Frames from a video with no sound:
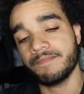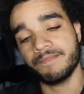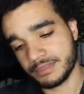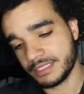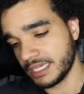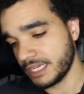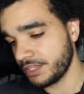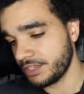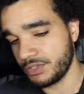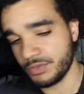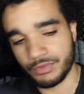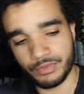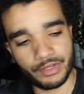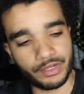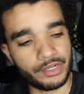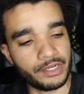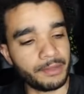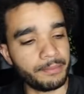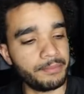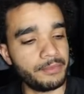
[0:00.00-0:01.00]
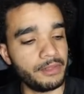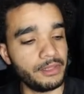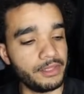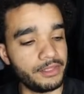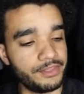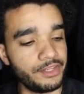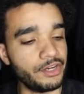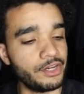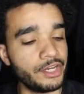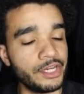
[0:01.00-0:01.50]
I'm telling you, they're
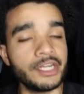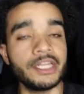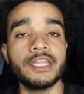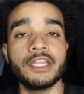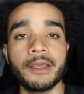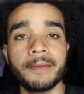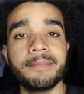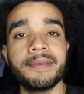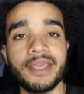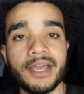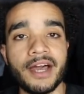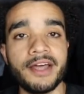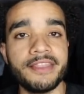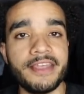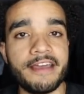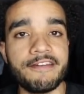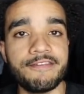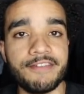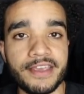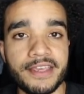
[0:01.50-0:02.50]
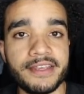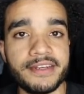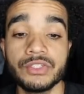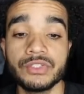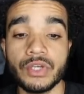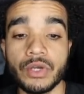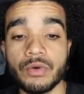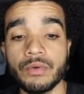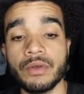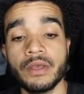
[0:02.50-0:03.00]
gonna look beyond that fade.
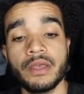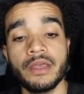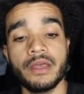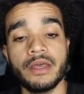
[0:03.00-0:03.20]
So